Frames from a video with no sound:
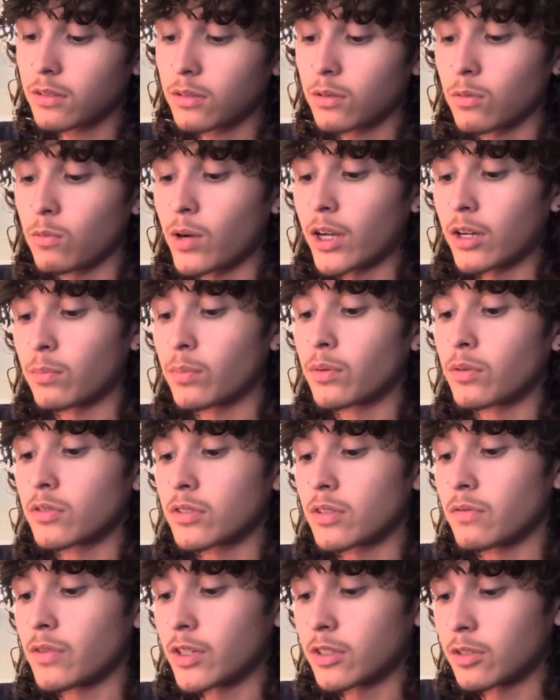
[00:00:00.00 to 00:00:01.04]
Y components
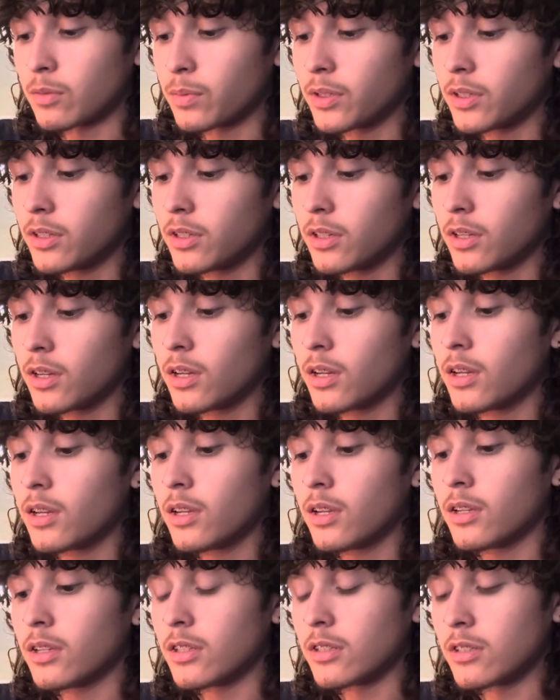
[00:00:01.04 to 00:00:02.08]
of vector P
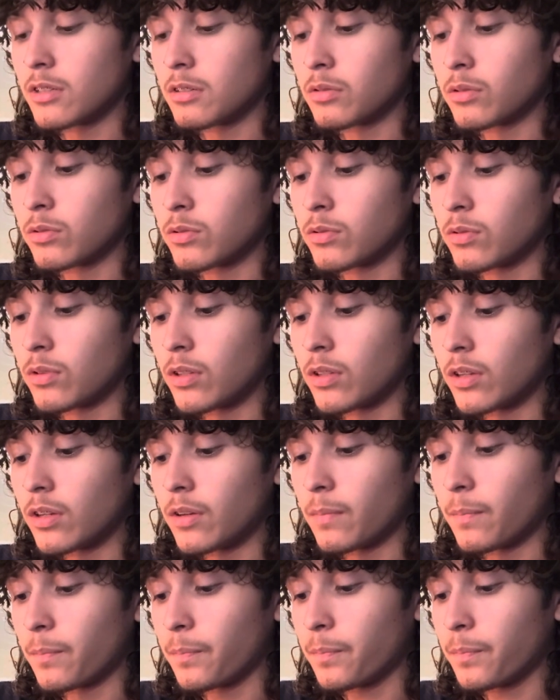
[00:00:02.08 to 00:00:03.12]
is equal to the
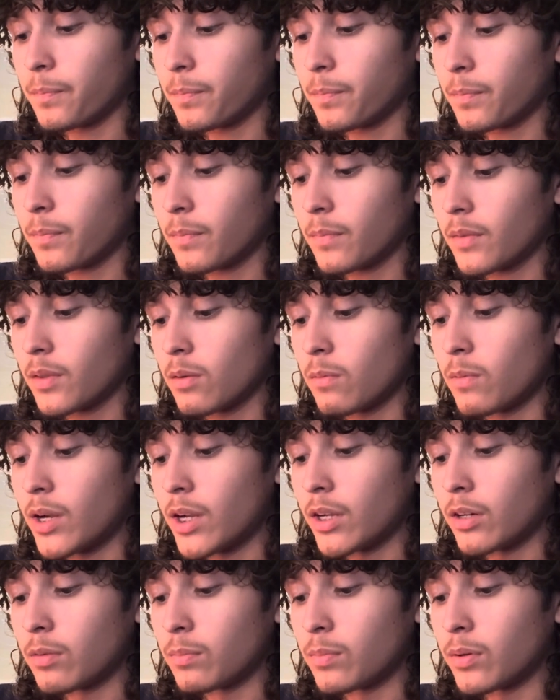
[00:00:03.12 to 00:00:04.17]
y
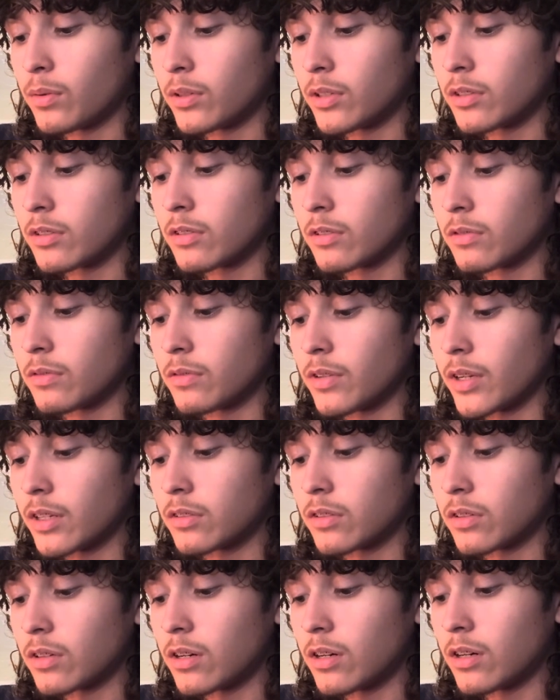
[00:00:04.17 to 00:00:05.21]
components of
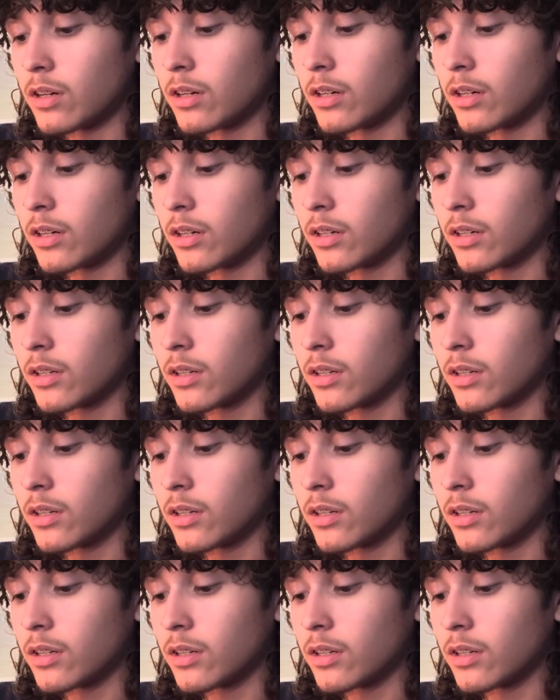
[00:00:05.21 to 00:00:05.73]
vector R